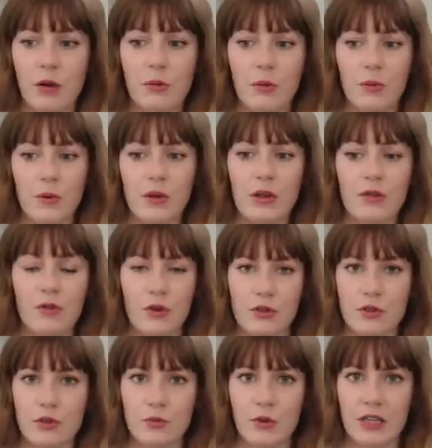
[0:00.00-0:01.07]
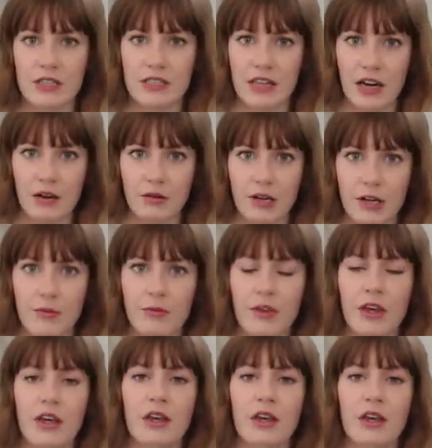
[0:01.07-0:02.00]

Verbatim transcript: probably the first two months that way.